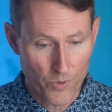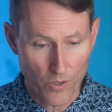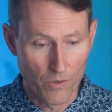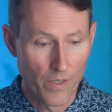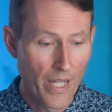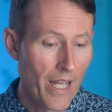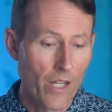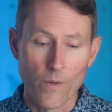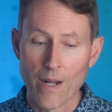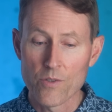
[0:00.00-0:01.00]
So
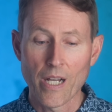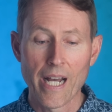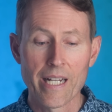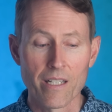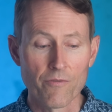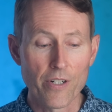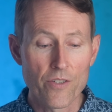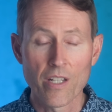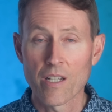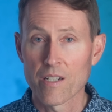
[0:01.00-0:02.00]
Go outside in
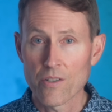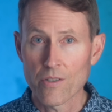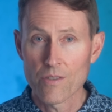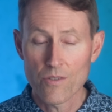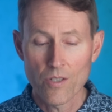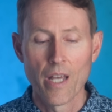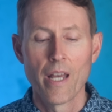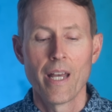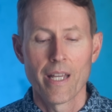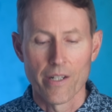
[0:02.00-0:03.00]
freezing conditions,
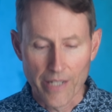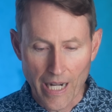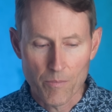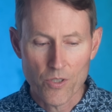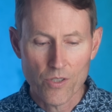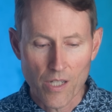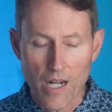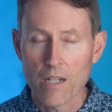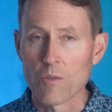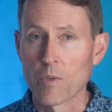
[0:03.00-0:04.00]
your camera's
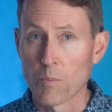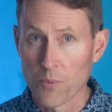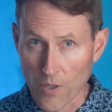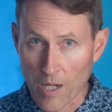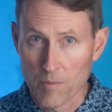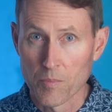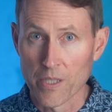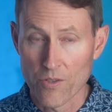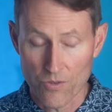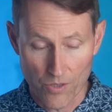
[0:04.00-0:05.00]
clock will
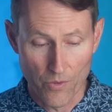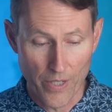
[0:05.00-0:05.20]
probably slow